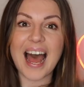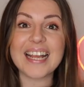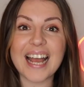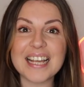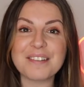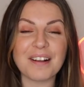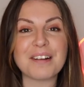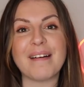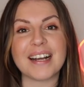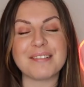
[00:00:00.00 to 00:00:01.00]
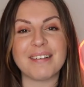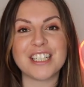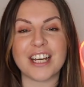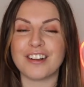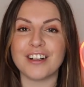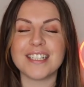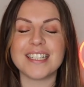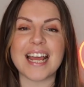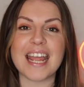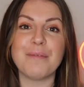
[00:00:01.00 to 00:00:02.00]
Hi guys, welcome back to my channel.
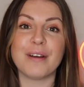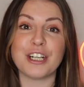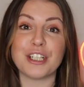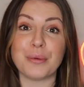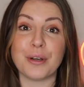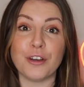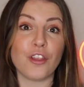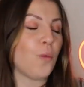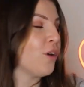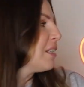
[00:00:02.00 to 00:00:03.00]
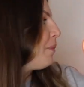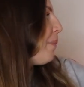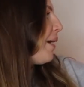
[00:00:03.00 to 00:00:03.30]
Today we're going to do another what's in my